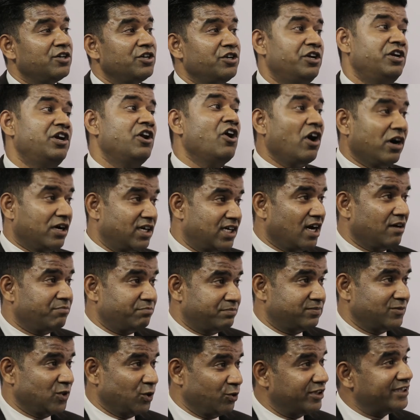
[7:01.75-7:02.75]
locked up
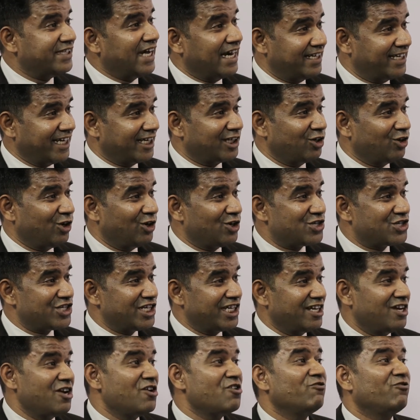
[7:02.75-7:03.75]
with that
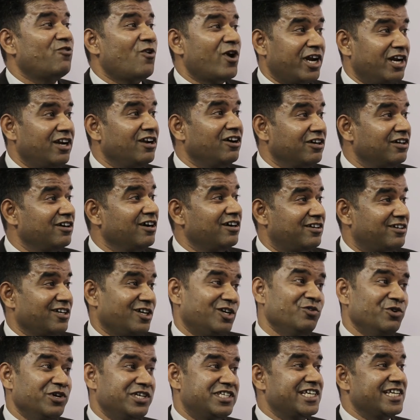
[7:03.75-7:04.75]
technology for a longer
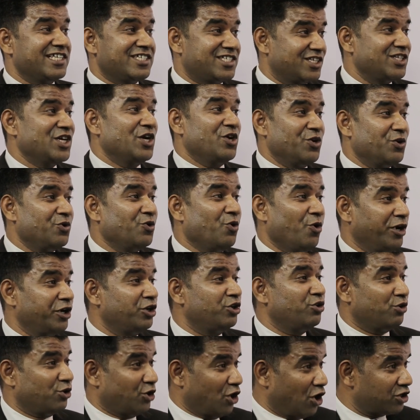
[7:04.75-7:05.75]
term, which is going
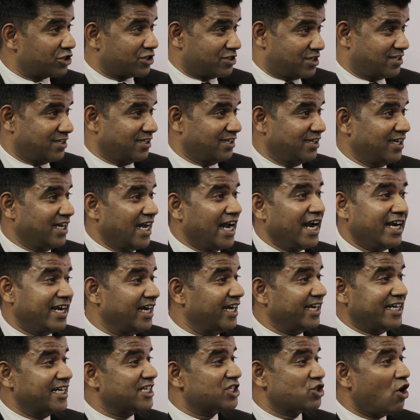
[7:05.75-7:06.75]
to cost. And
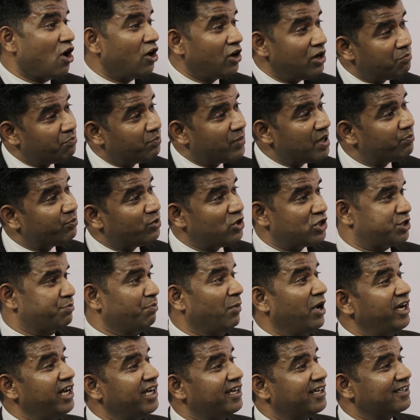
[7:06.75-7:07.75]
it is all people's
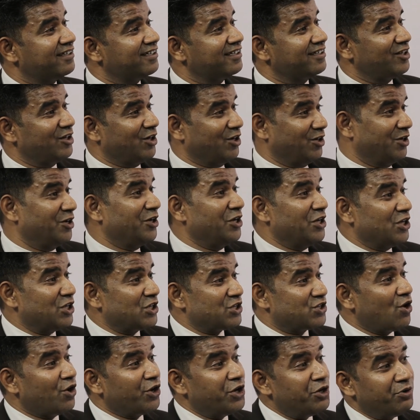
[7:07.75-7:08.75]
money, you know.
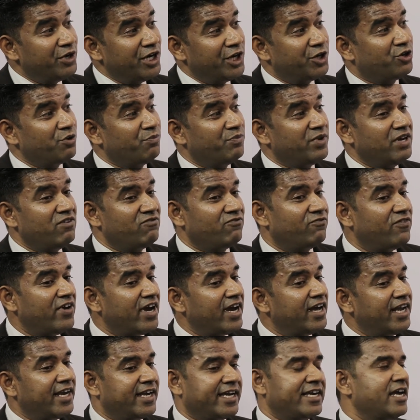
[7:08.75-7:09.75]
So you need to be
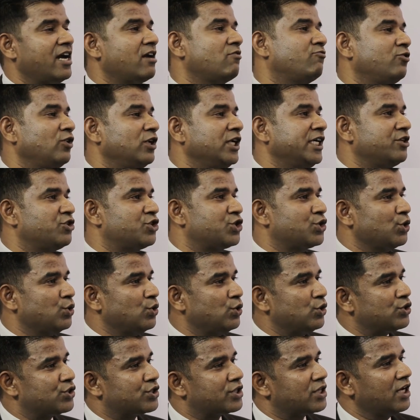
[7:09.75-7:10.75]
very carefully
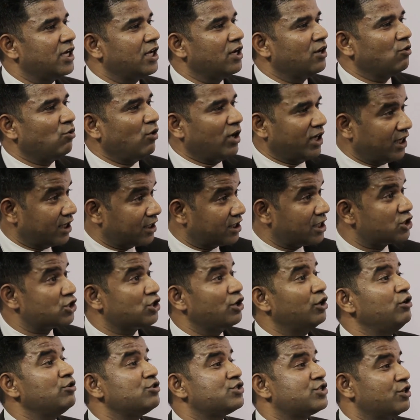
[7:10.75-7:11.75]
choose what are the
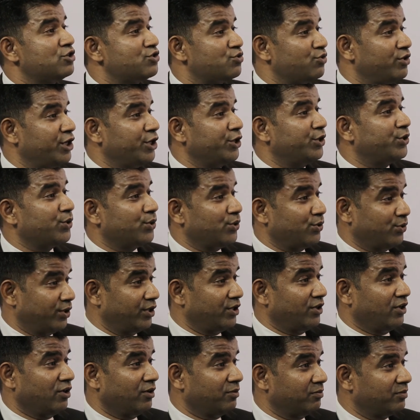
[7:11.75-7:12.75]
solutions we need to,
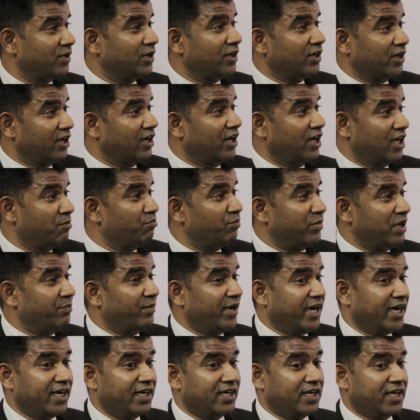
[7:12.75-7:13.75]
you know,
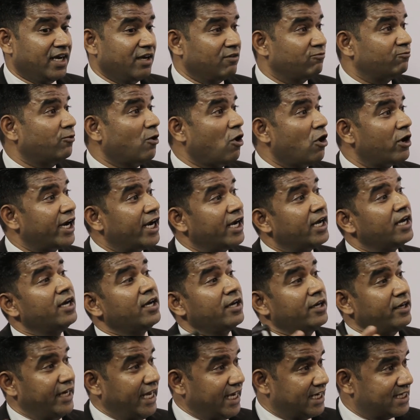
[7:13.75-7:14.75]
implement for a
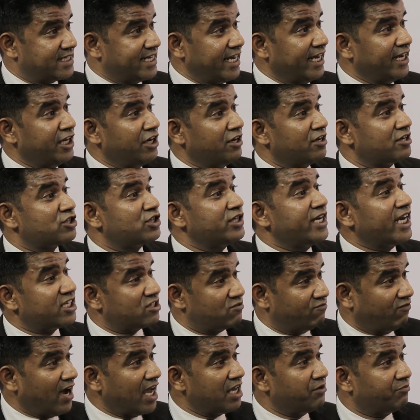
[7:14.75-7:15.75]
next 10 years,
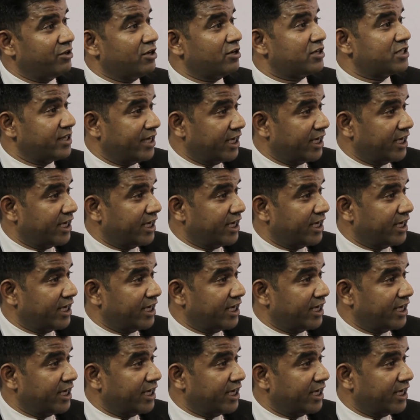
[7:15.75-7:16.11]
next 5 years,